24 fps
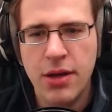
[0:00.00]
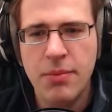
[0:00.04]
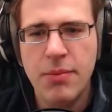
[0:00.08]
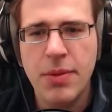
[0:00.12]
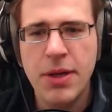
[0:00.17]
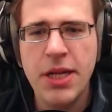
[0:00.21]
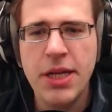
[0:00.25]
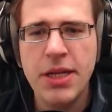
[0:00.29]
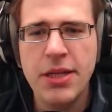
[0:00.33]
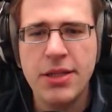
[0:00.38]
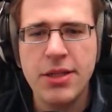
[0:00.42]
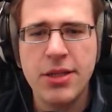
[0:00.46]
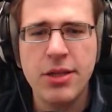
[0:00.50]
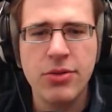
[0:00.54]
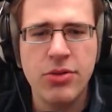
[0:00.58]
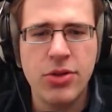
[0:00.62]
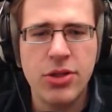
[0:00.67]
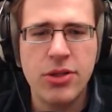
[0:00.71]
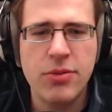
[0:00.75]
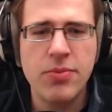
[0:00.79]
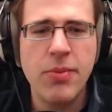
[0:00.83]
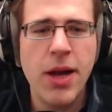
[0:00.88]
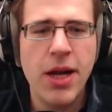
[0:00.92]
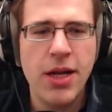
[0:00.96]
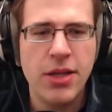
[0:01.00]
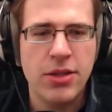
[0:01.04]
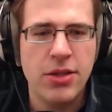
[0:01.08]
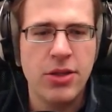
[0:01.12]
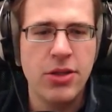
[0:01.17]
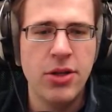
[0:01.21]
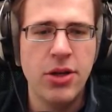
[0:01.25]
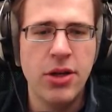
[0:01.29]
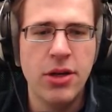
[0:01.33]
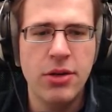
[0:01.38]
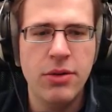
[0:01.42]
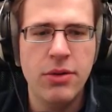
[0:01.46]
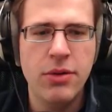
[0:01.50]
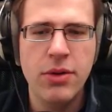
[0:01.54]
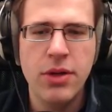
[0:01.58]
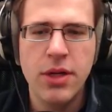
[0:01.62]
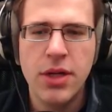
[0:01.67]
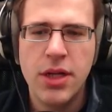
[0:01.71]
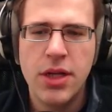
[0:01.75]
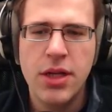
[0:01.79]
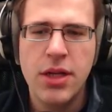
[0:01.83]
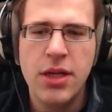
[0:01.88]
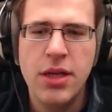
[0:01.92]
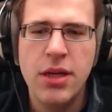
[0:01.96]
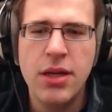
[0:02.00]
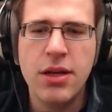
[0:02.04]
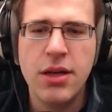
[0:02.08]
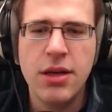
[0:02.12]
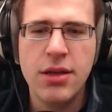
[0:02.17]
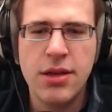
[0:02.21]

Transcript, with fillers: But he's so smart, you know? He got